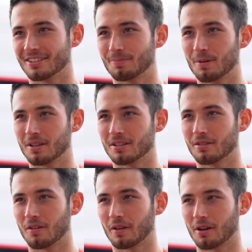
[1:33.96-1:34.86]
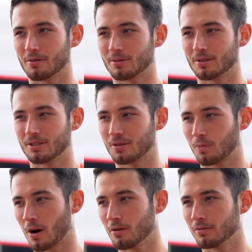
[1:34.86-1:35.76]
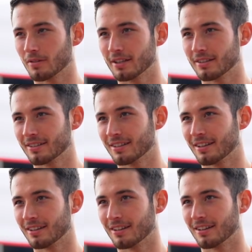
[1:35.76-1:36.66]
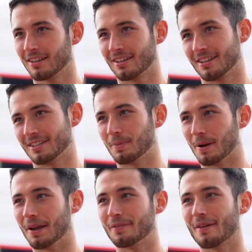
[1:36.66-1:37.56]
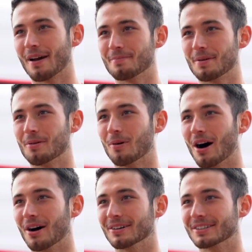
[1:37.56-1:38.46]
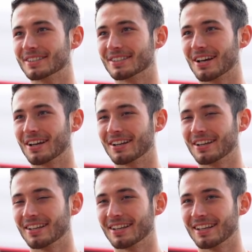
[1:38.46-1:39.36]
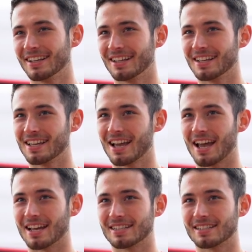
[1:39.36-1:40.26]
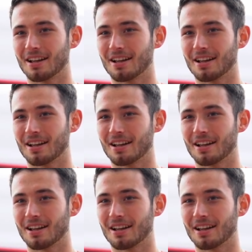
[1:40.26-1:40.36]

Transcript: it's been, I think I was 12 then. It's been a while. So yeah,